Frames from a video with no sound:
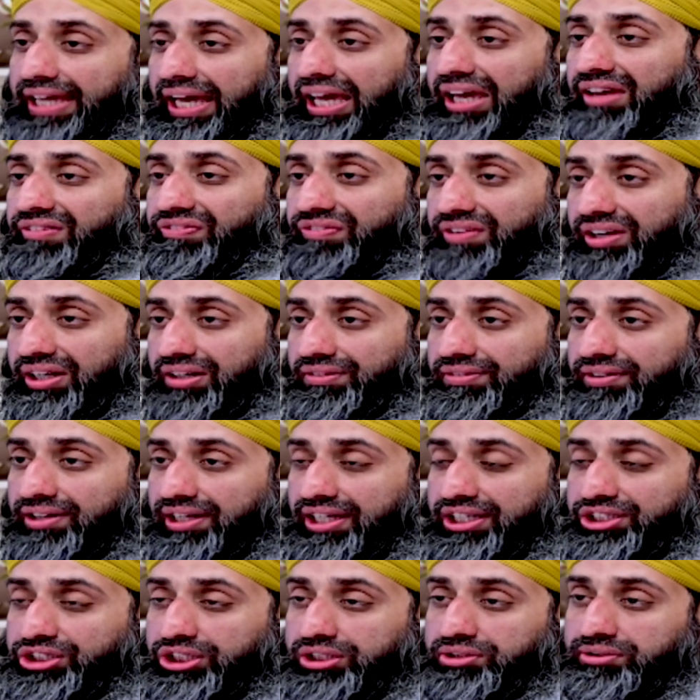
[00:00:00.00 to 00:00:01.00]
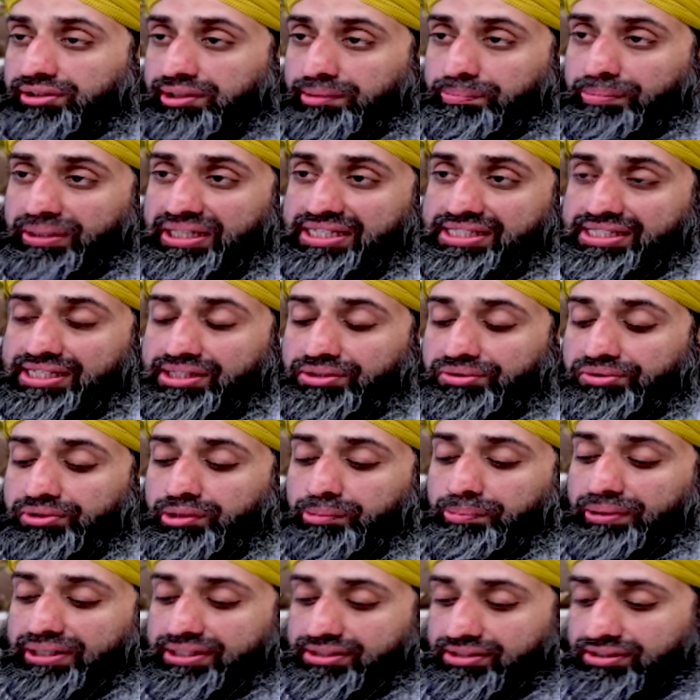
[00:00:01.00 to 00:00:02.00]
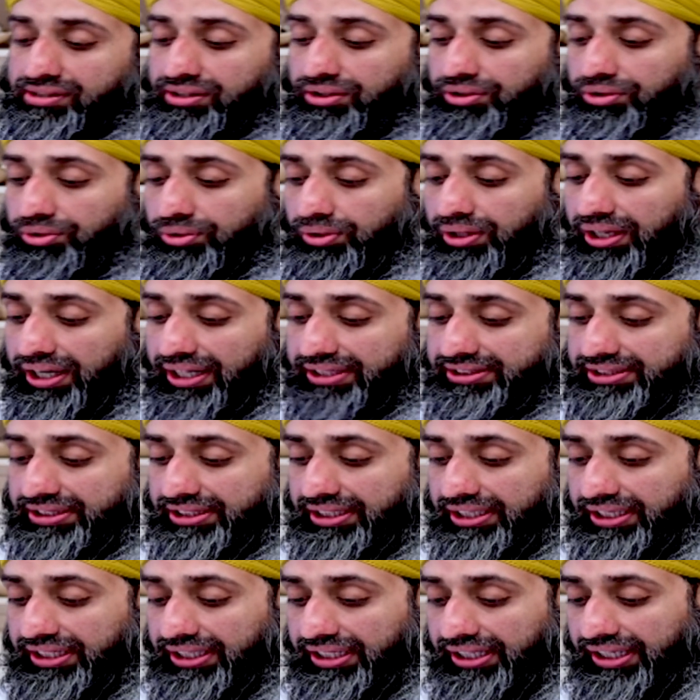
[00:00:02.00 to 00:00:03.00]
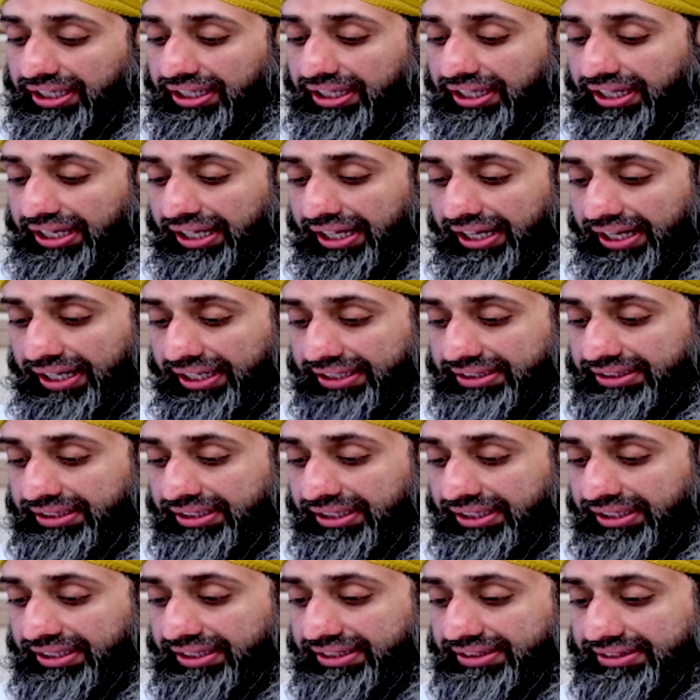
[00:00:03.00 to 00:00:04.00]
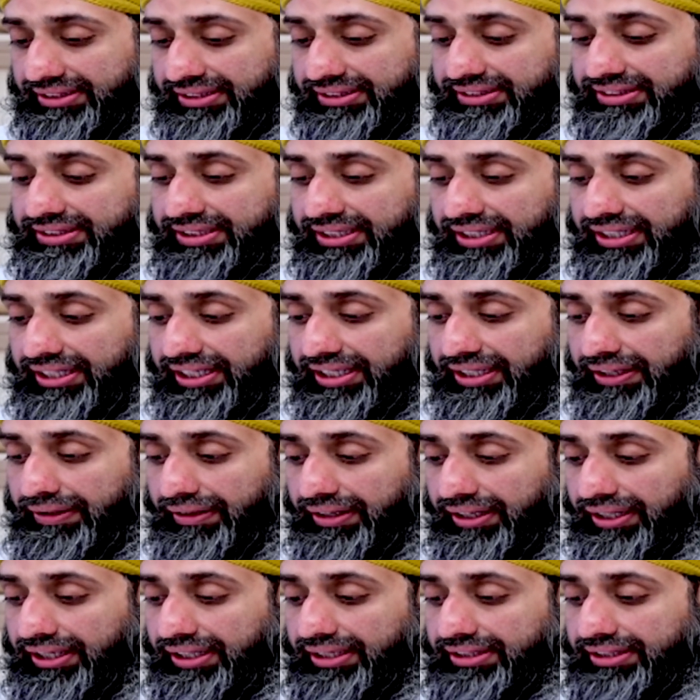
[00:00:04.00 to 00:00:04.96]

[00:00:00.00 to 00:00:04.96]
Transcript: gave in relation to a person who repents wholeheartedly and sincerely.